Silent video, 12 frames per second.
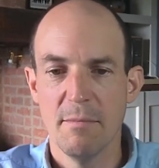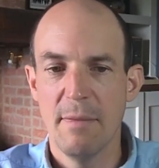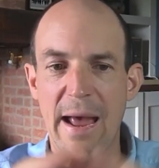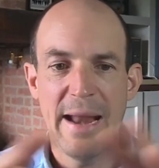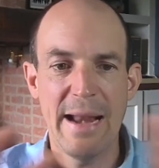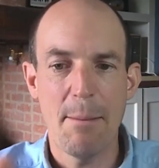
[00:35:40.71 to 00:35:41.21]

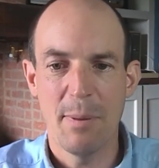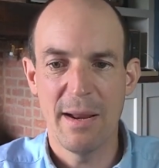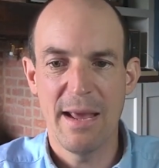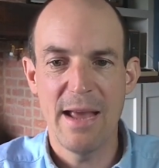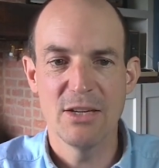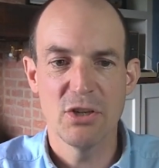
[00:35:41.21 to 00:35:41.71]

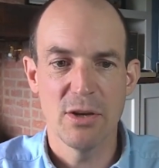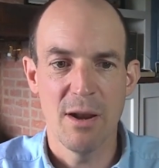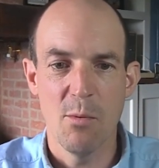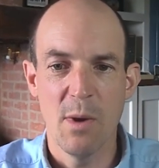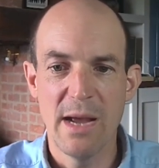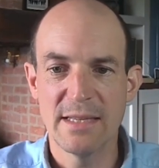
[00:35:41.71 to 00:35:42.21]
application
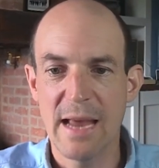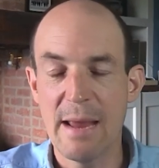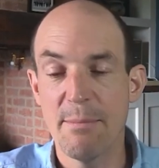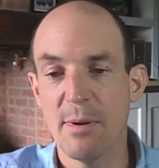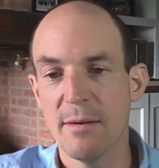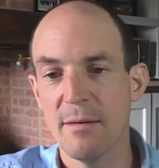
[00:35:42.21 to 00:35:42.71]
like
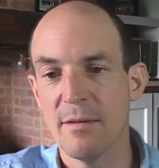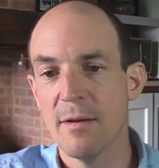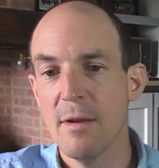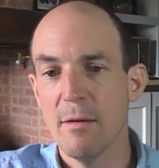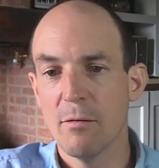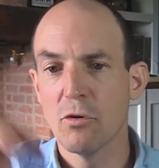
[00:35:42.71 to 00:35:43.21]
WhereScape and
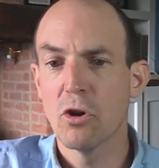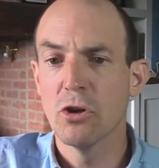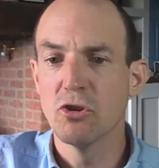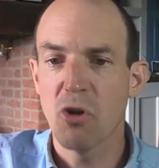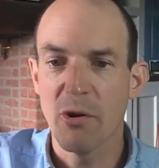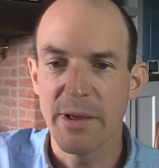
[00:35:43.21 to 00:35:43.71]

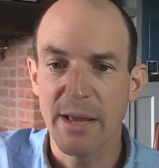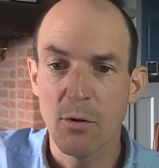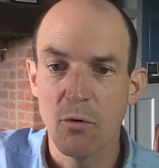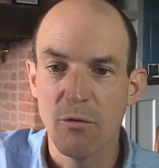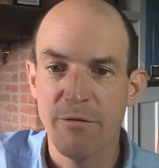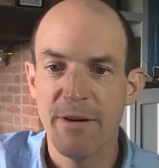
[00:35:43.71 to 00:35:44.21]
controlling it
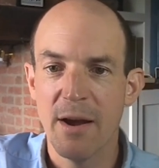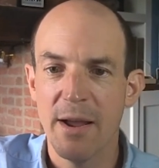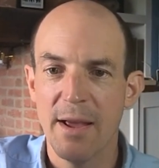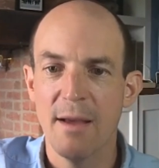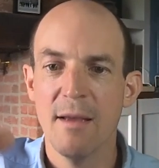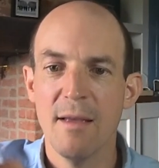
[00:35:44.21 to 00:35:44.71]
all
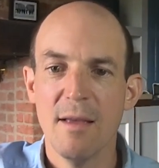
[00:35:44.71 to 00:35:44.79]
via